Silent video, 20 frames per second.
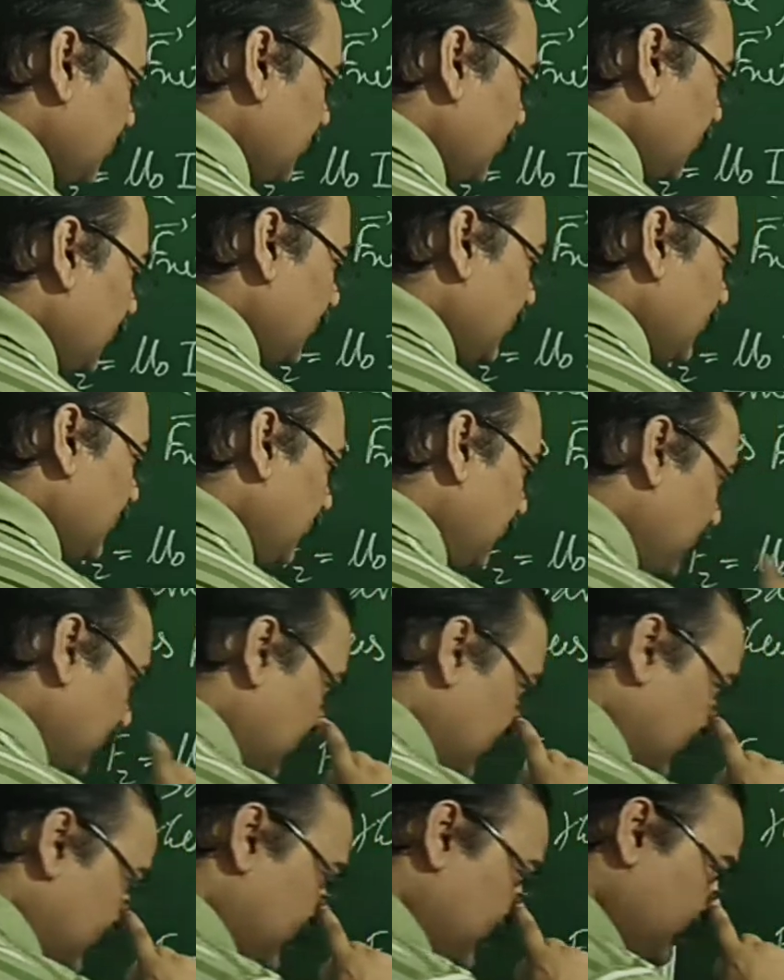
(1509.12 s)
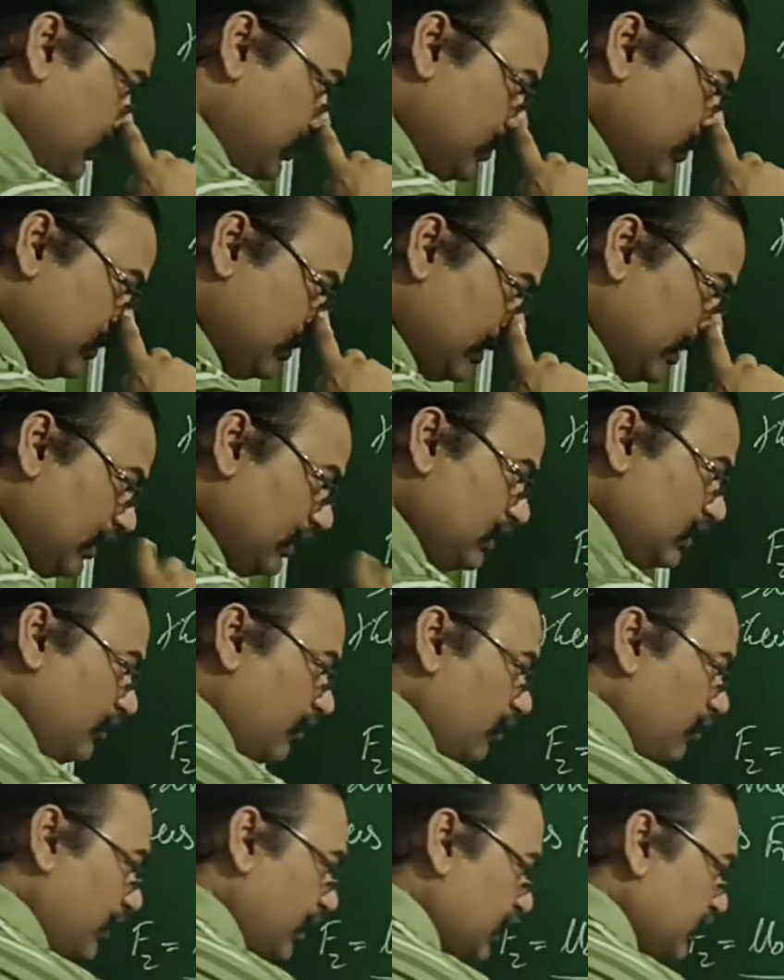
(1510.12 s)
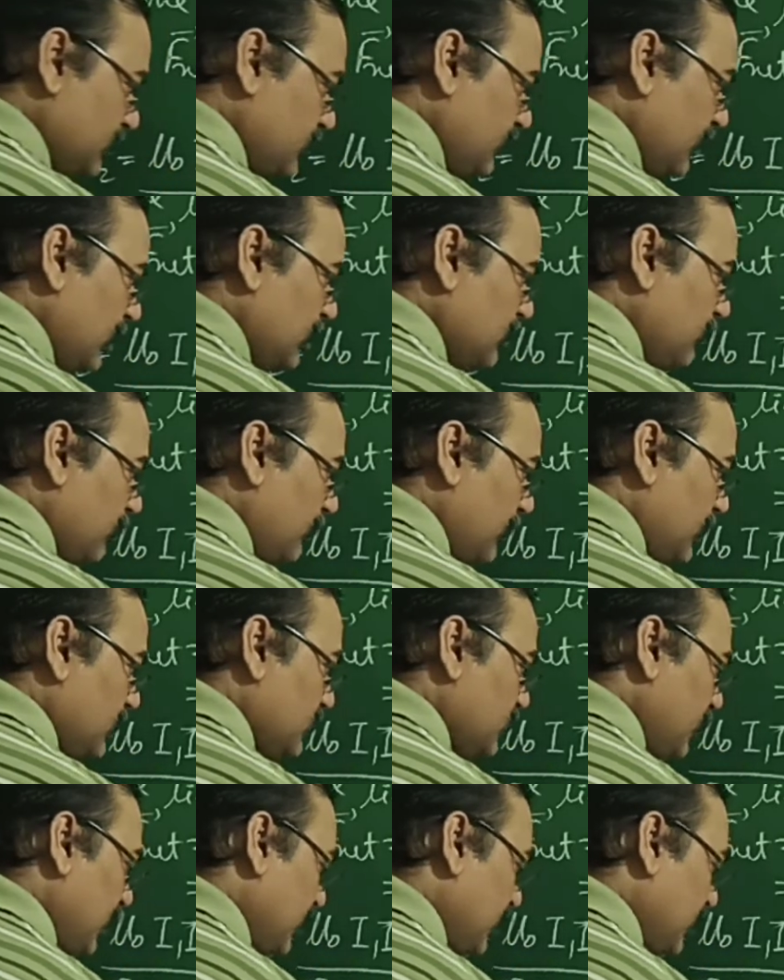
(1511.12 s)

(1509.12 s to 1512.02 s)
Okay. Now this 10 raised to the power minus 2, 10 raised to the power minus